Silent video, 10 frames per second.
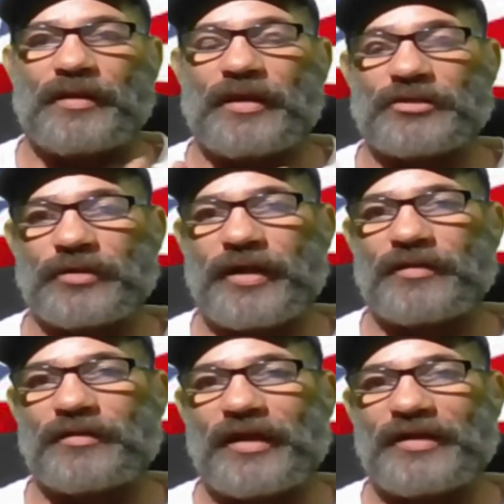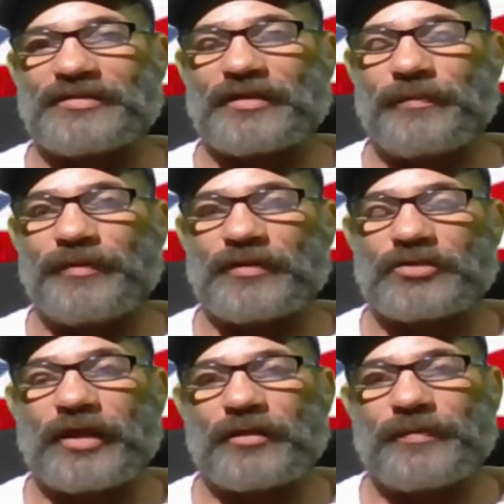a trailer, not necessarily building the
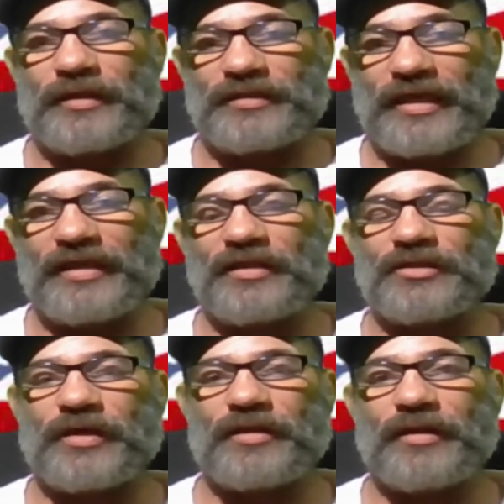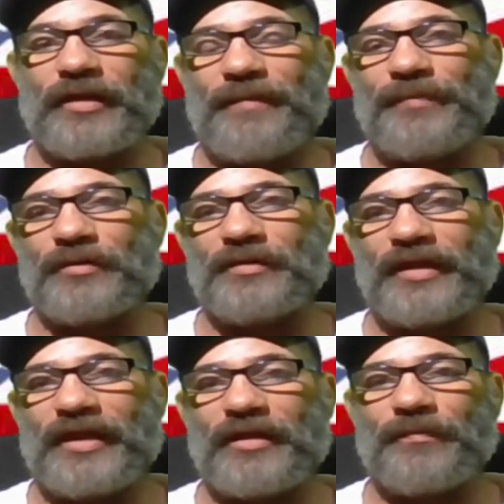trailer, but taking a trailer and
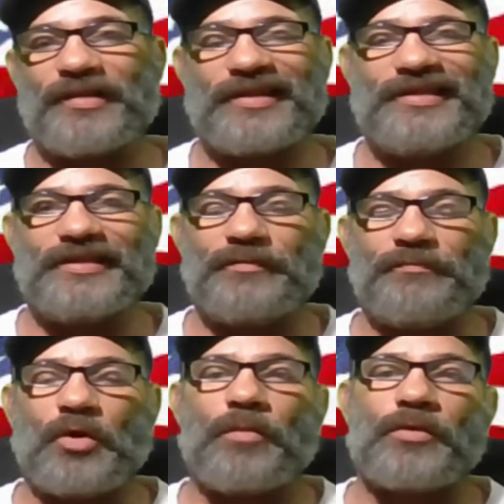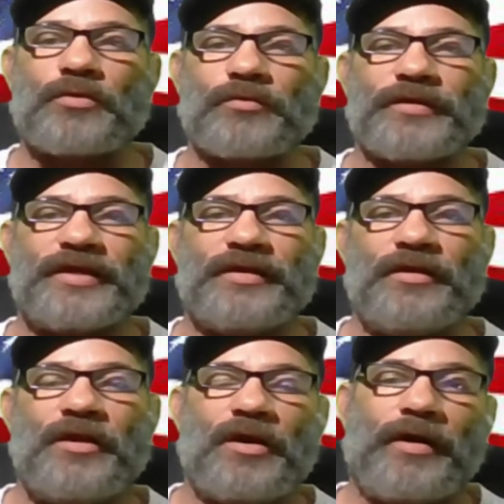building a completely mobile grid
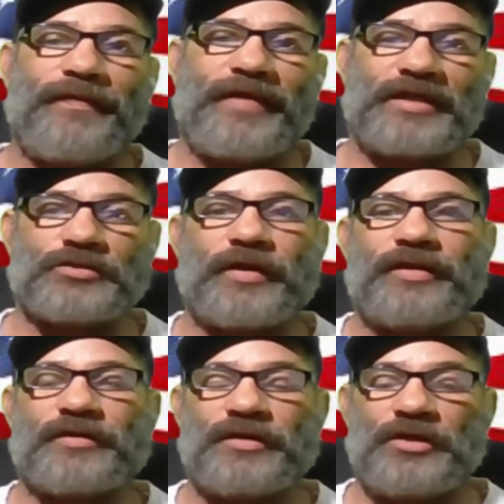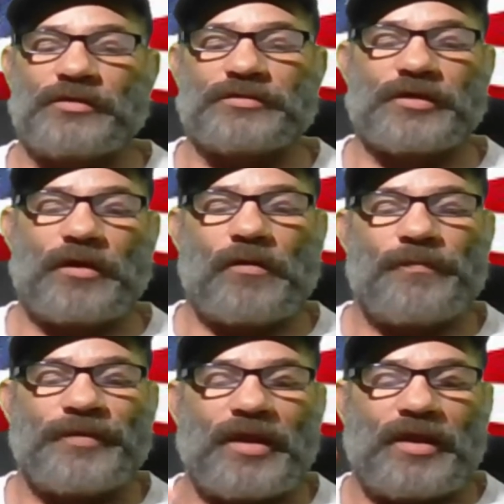on that trailer. So
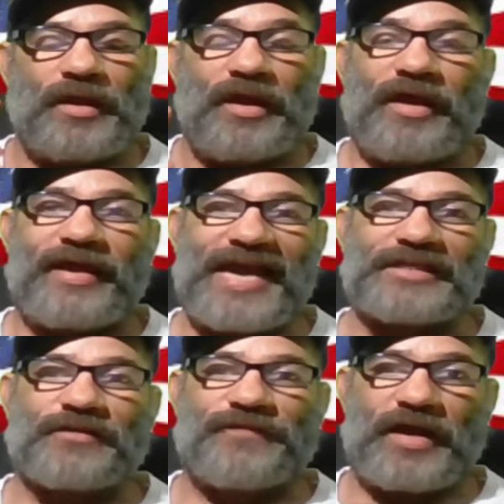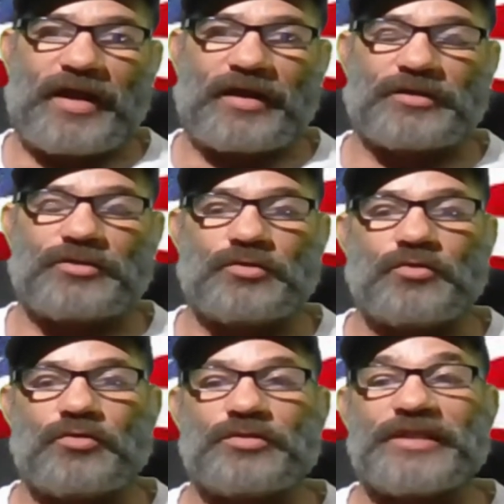a gasifier
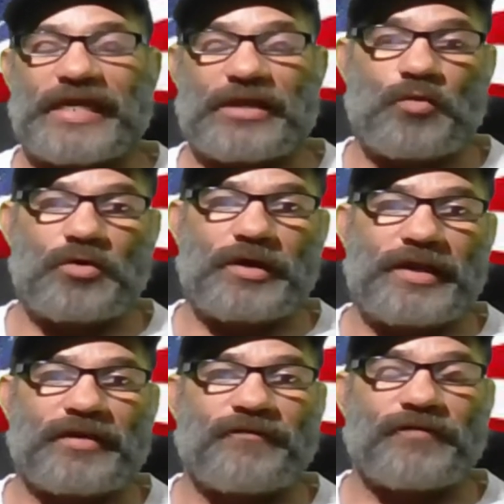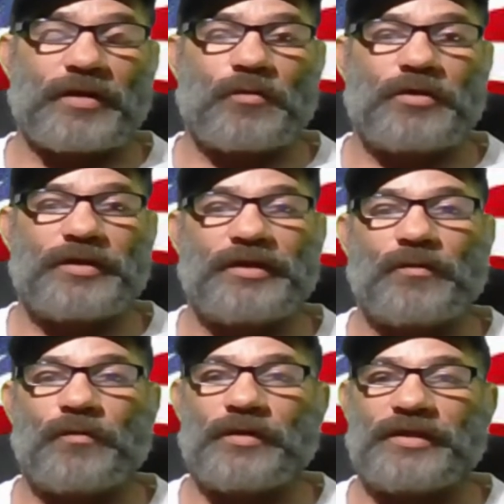to take wood and convert wood
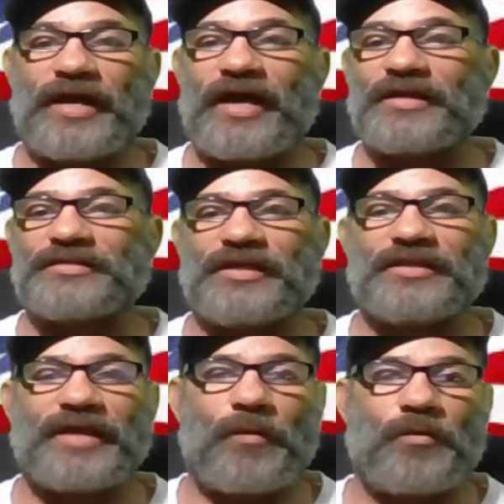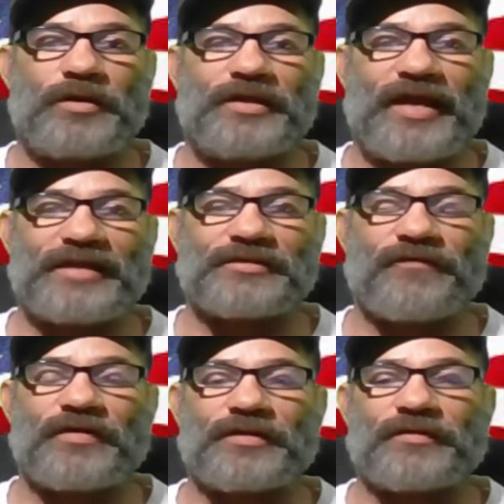into wood gas, take that wood gas,
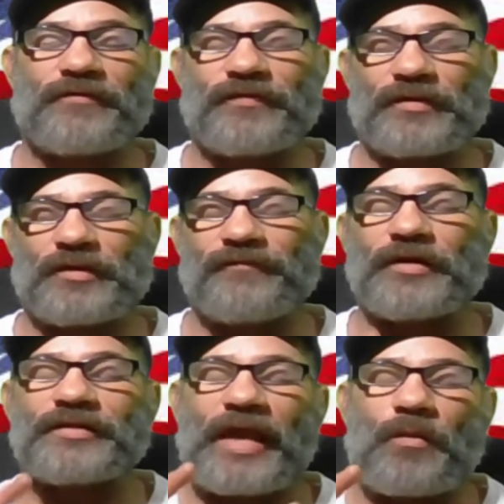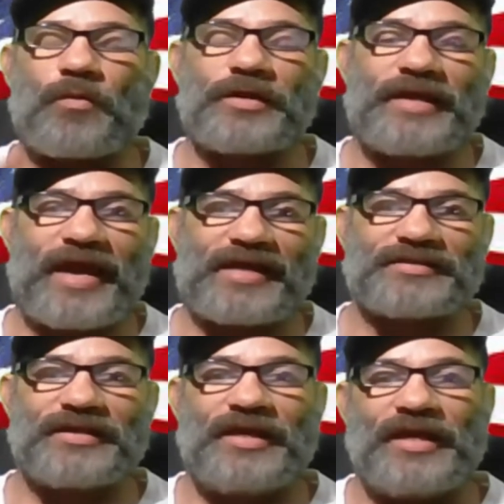convert, convert that wood
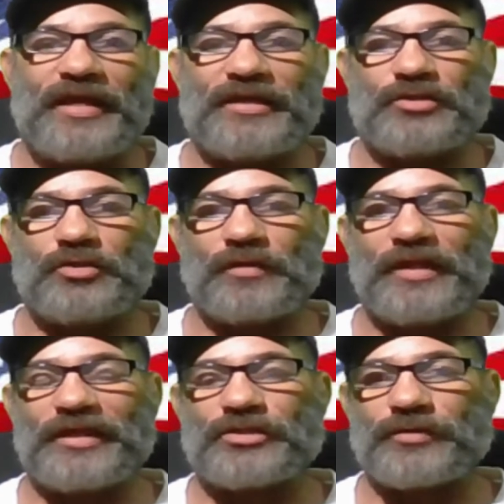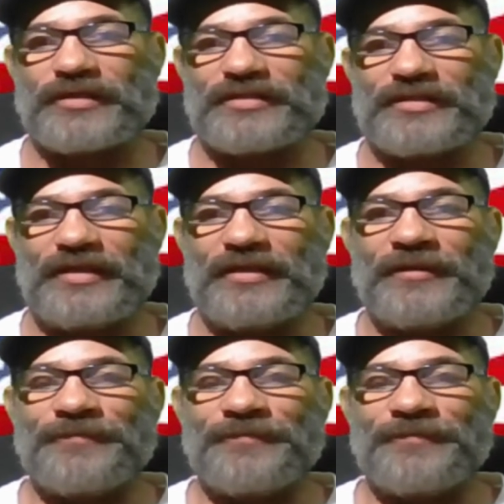gas into electricity,